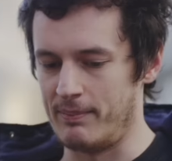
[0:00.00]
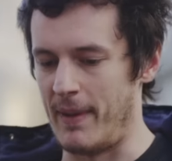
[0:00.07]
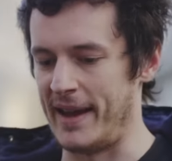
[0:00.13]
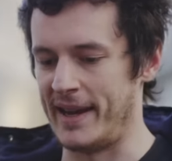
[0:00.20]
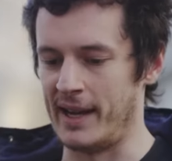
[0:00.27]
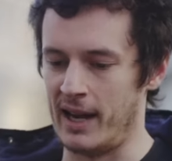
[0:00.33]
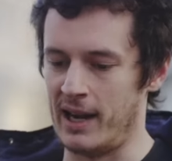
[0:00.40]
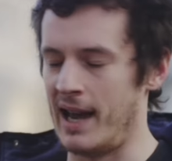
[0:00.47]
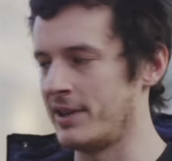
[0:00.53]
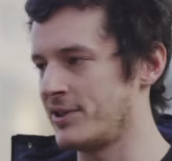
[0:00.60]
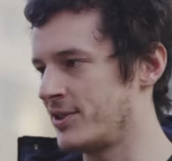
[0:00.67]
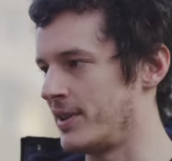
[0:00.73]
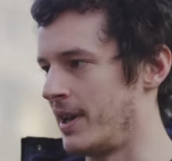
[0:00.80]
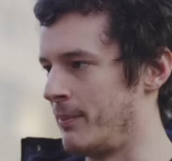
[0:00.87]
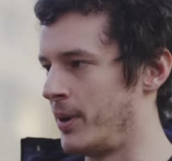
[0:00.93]
making it
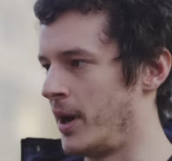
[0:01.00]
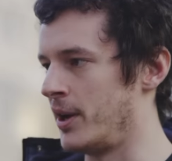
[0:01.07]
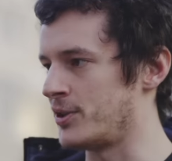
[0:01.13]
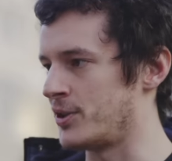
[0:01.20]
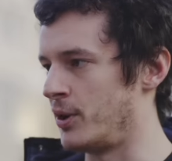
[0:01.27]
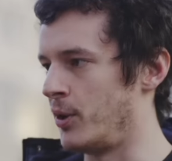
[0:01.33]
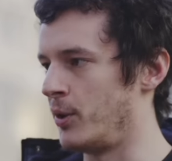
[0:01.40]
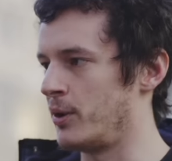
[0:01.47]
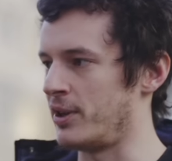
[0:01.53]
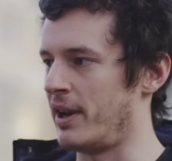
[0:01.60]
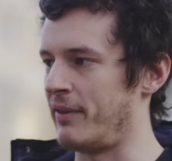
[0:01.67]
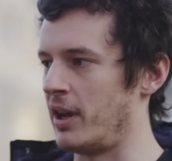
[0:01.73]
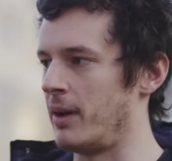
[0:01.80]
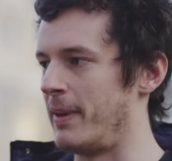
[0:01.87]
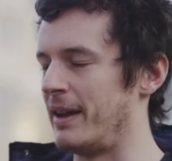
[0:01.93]
less impersonal, because I
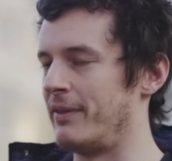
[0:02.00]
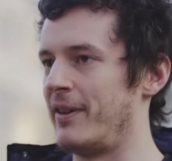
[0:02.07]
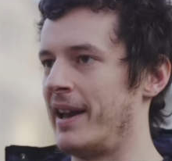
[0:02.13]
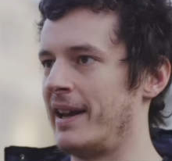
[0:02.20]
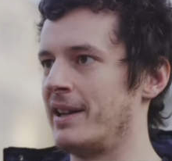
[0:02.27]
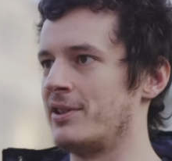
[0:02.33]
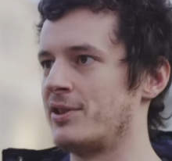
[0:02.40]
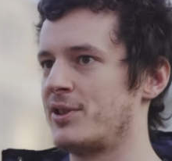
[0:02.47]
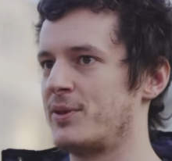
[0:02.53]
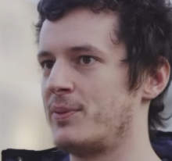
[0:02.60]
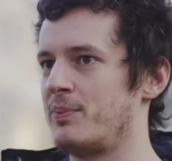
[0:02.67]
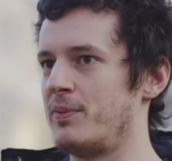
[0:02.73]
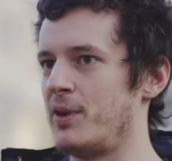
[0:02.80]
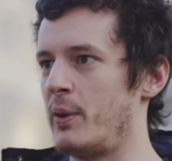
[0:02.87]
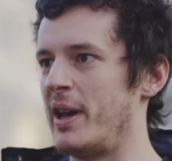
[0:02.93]
think a big thing is
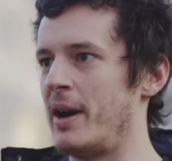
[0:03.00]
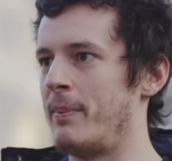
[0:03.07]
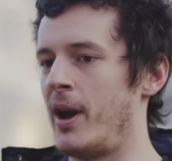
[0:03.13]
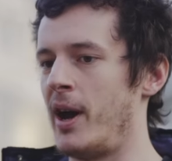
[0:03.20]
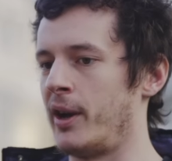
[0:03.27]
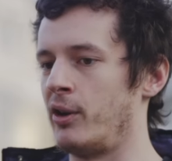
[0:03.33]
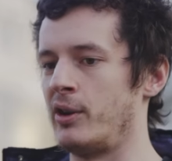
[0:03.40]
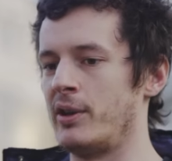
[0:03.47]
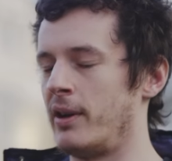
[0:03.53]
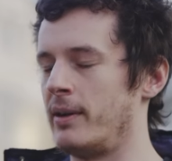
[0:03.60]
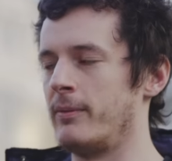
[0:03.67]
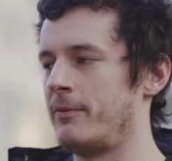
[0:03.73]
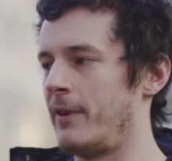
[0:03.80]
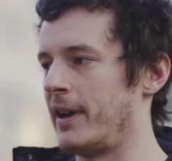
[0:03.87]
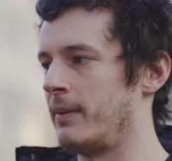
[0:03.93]
you eat a burger and you don't
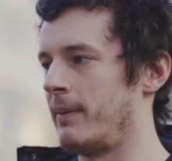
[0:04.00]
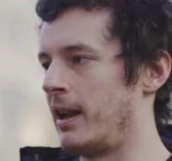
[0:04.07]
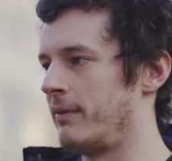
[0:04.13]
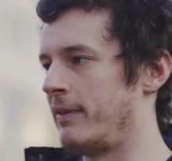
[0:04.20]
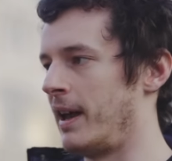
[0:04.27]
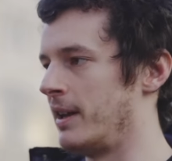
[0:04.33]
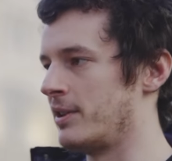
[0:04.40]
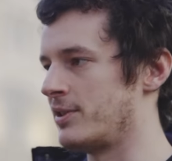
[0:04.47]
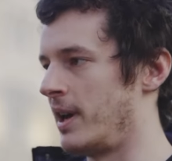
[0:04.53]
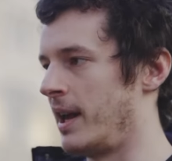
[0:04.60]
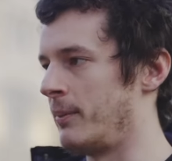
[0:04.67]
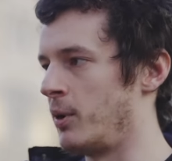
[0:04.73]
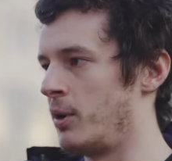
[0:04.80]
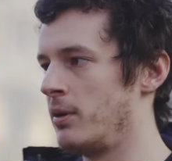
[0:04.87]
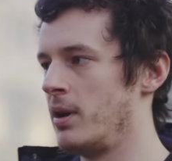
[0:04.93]
even think about the fact that it's an
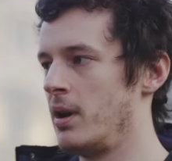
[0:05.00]
animal.